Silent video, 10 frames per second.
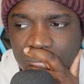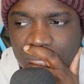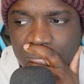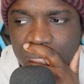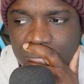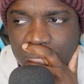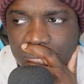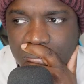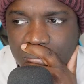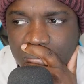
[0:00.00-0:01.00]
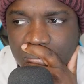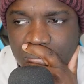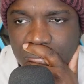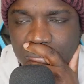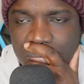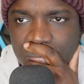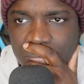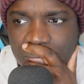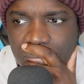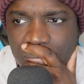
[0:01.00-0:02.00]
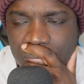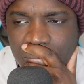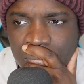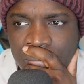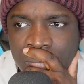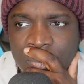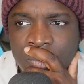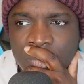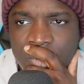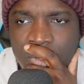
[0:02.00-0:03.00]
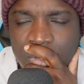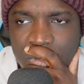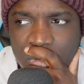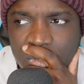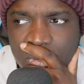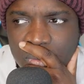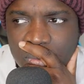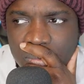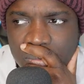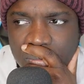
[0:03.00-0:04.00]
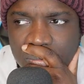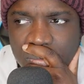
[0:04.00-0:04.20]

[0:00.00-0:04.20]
the thing looking disgruntled, this management.